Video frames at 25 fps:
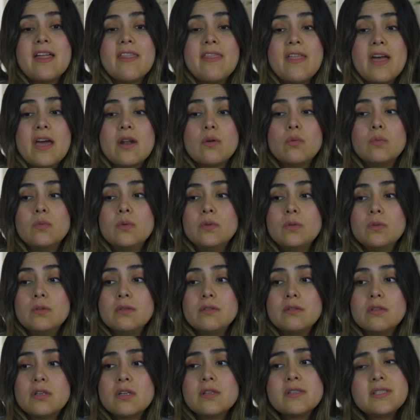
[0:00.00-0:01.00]
that
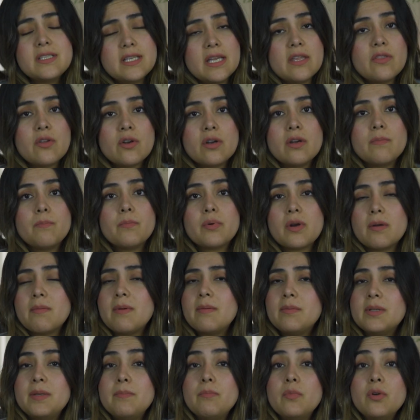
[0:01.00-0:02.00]
will consider
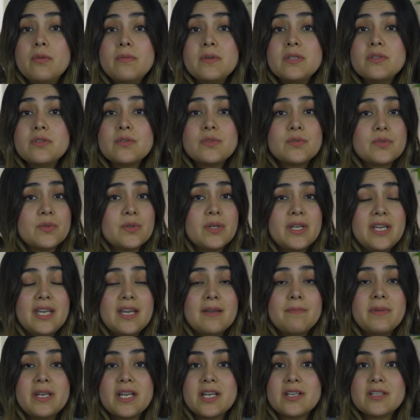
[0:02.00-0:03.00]
probably moving to
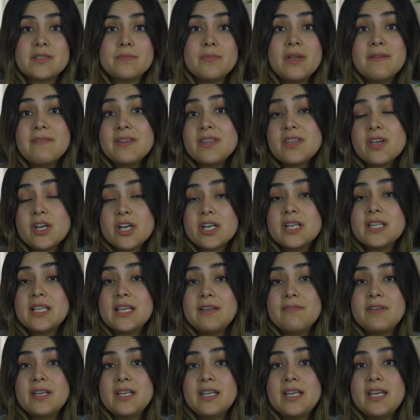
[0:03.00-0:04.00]
Turkey because maybe they are
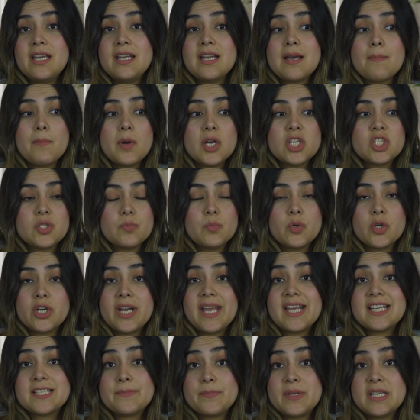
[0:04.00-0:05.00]
living in a much more
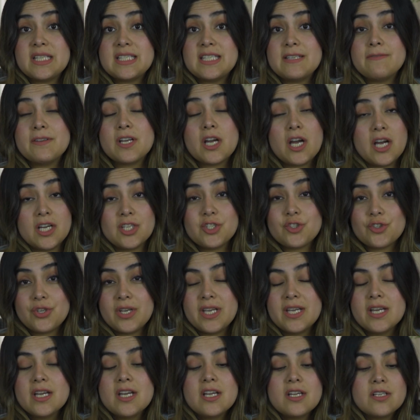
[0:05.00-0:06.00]
expensive
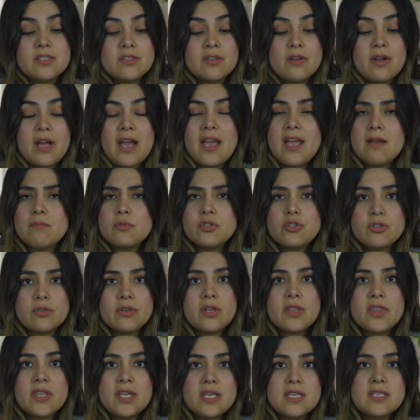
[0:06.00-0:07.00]
country. So I am
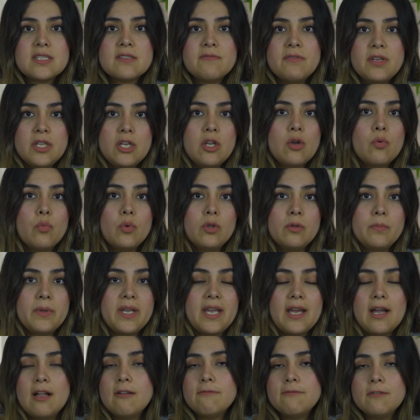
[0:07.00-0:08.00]
sure this video will
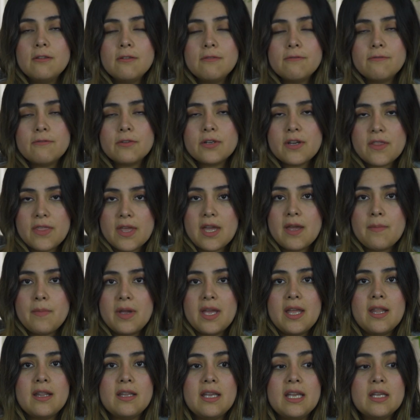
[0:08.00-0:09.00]
be helpful for them
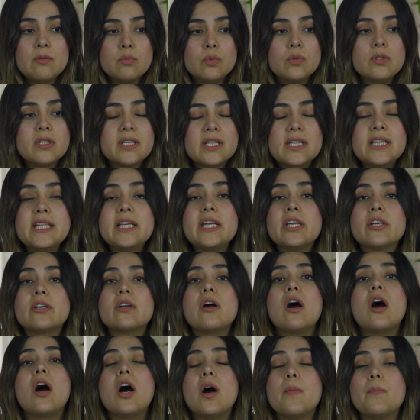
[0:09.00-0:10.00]
and it will
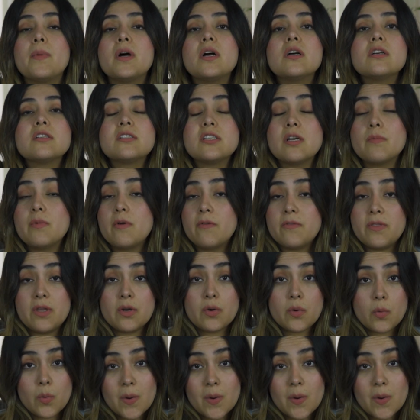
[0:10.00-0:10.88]
clear up some of their